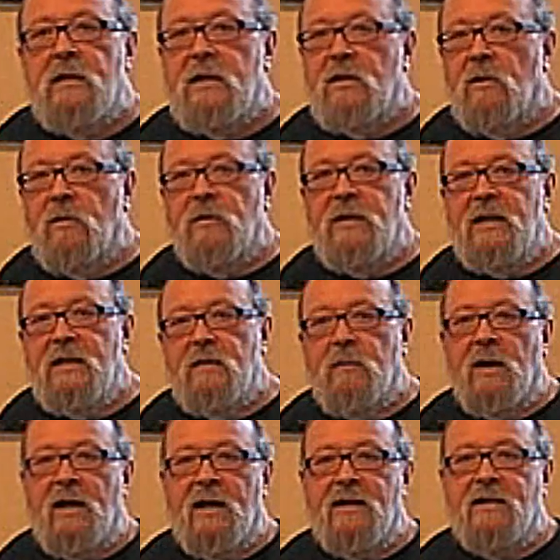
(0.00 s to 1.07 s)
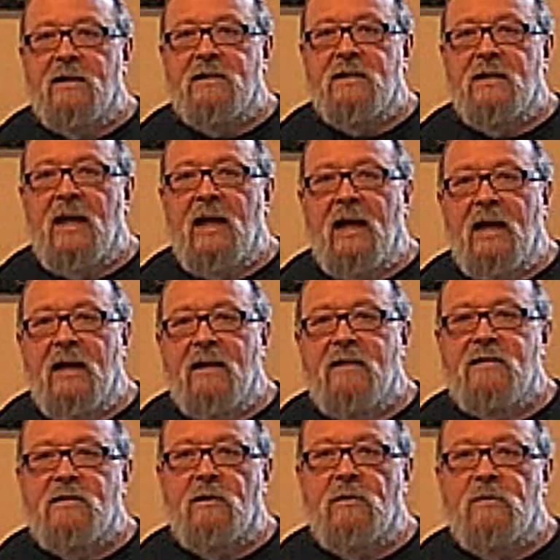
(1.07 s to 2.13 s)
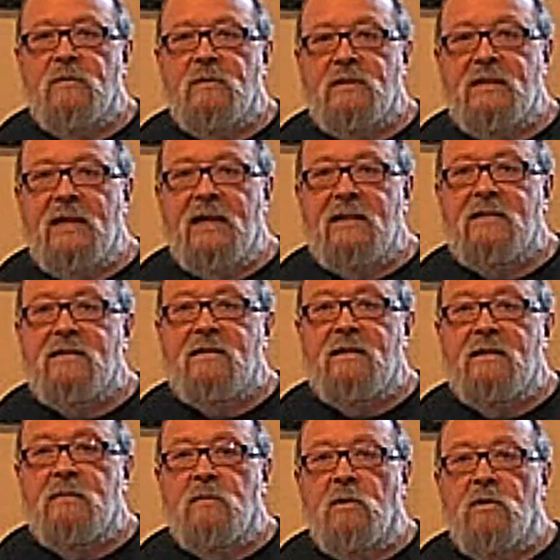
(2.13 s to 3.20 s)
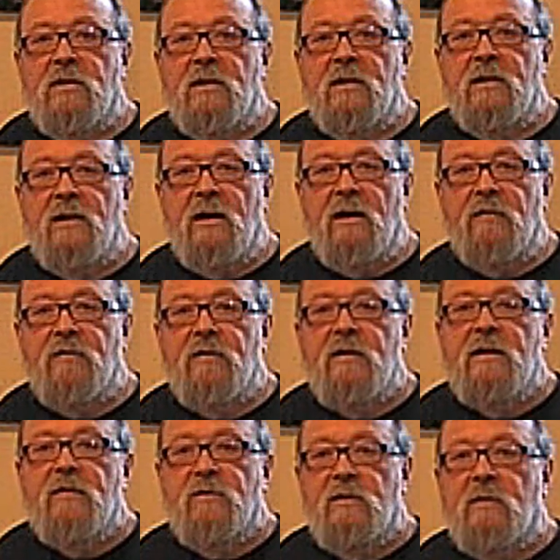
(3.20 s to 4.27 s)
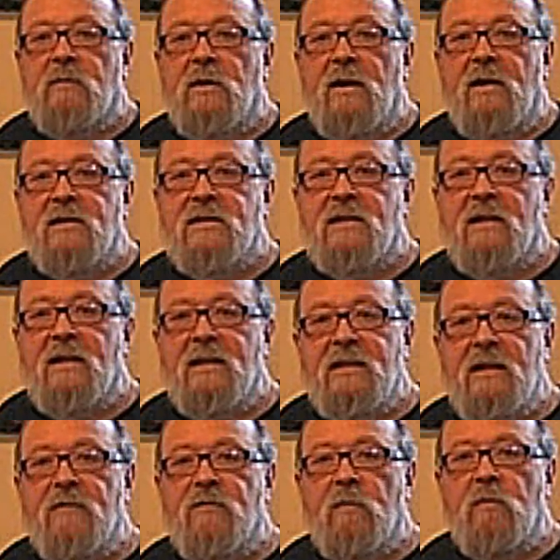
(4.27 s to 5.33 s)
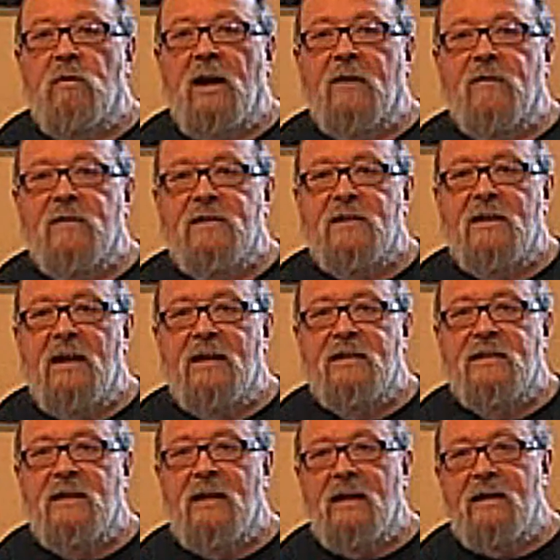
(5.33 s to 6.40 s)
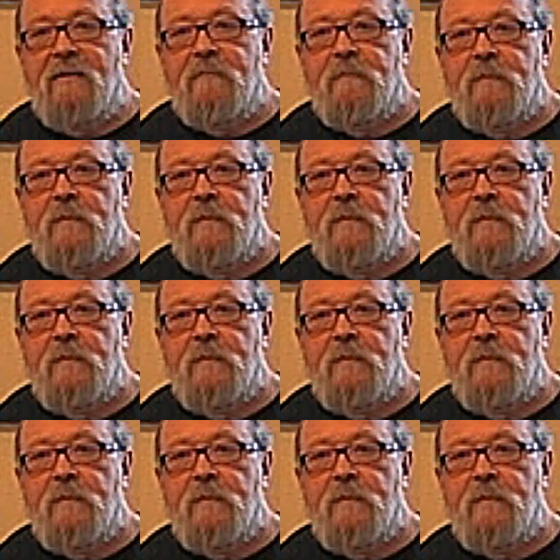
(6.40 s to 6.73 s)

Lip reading: You don't need to buy a dozen eggs, so 6 is more than enough for the pasta and then for breakfast the next day.